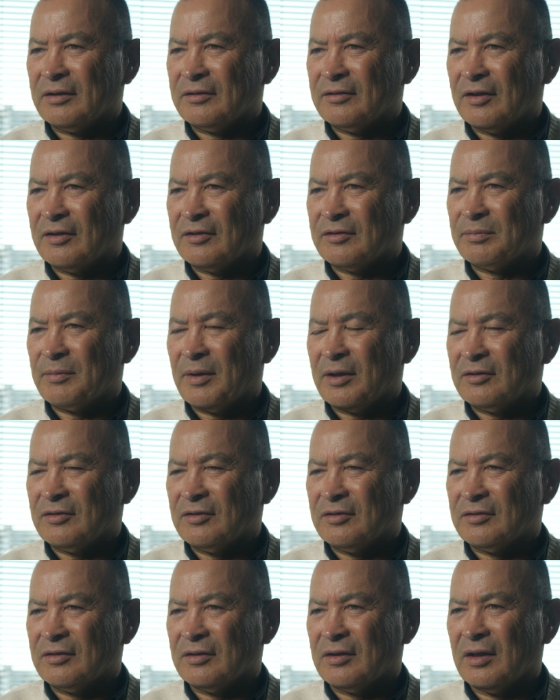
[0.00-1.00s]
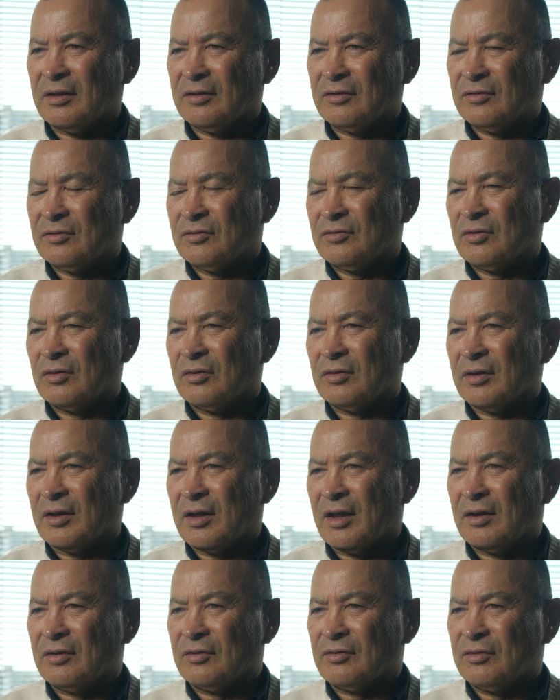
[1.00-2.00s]
test matches against strong
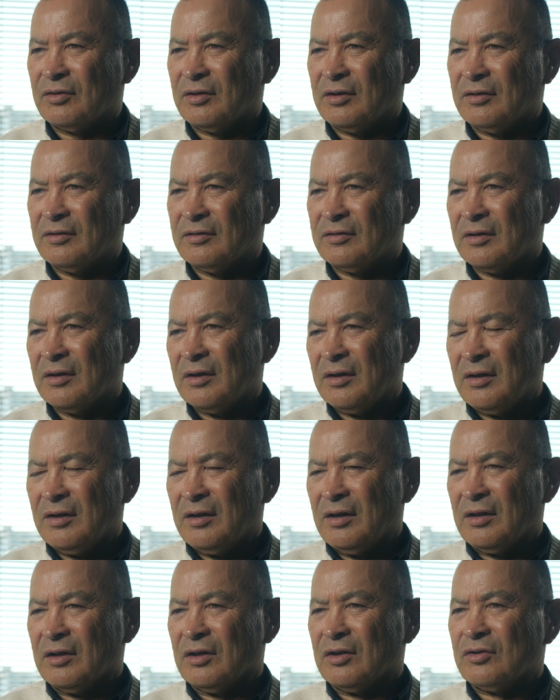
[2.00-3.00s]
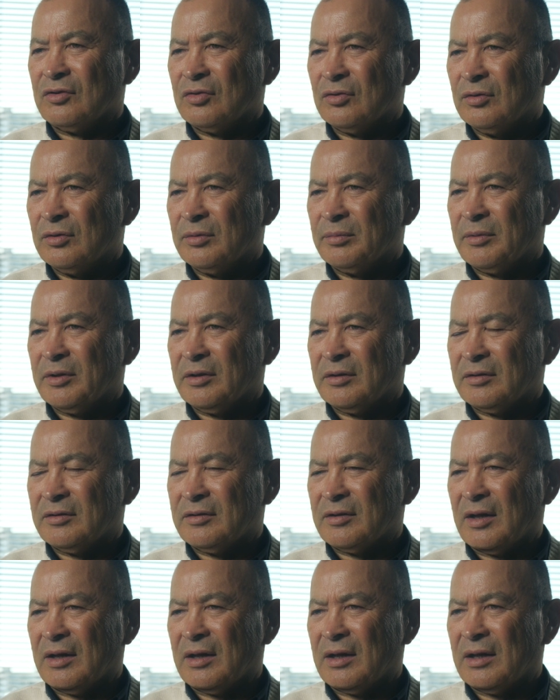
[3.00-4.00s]
countries in a tournament